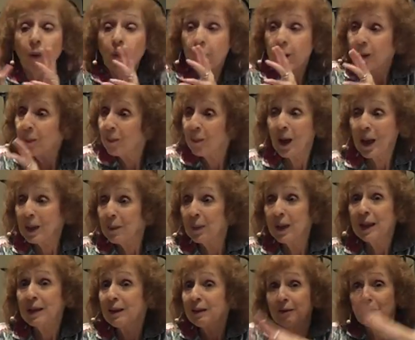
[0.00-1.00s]
It might
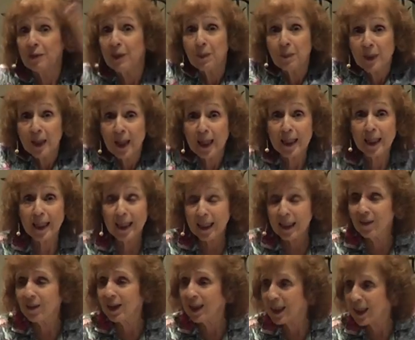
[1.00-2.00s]
be something I can't
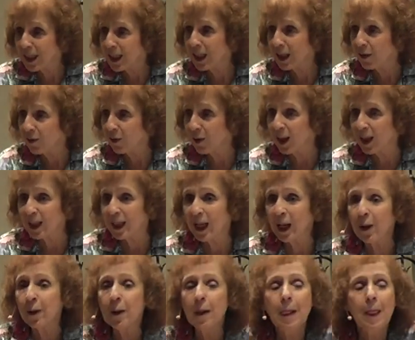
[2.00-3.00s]
even think of right
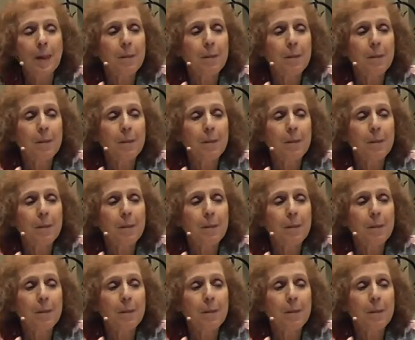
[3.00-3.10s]
now.